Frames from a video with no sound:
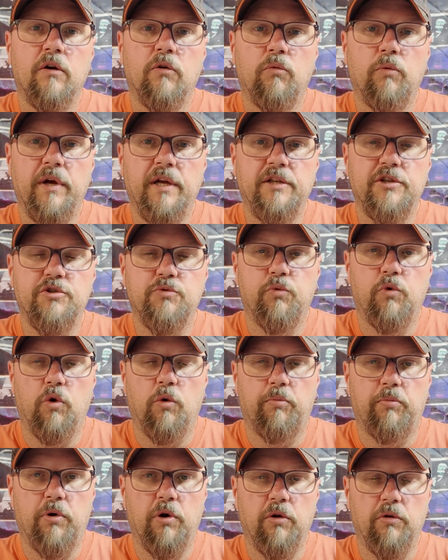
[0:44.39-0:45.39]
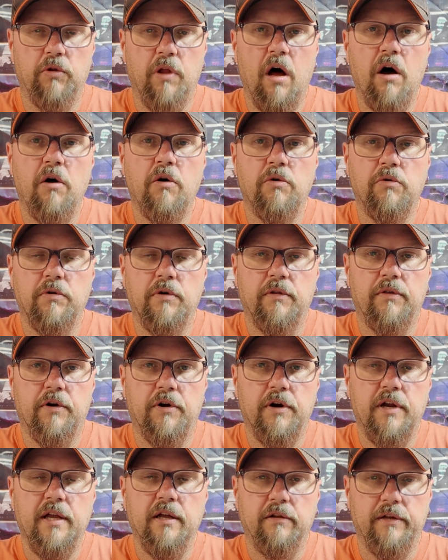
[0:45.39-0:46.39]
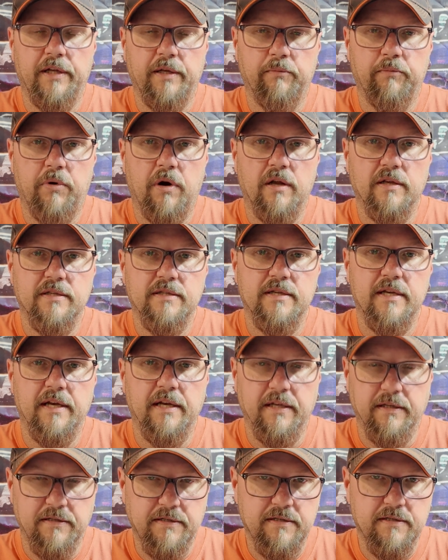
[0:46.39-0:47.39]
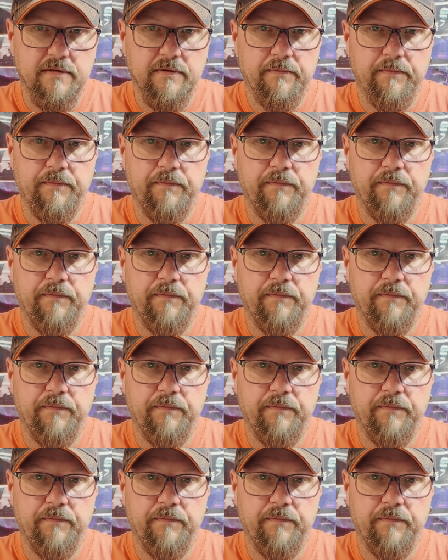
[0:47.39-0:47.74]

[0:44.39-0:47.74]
which will prolong their healing process.